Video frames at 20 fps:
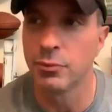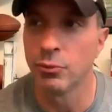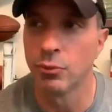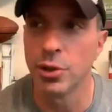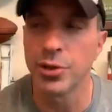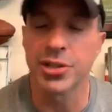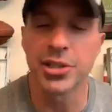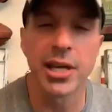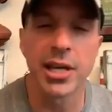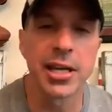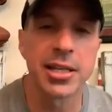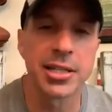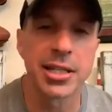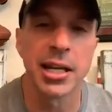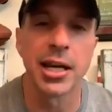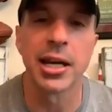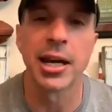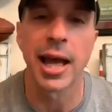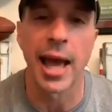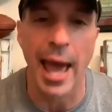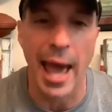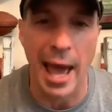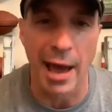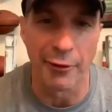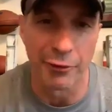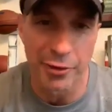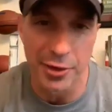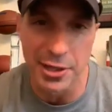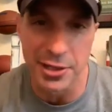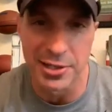we'll say ten and a
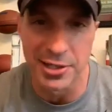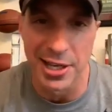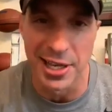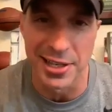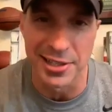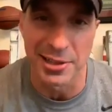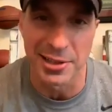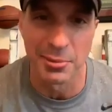half these days.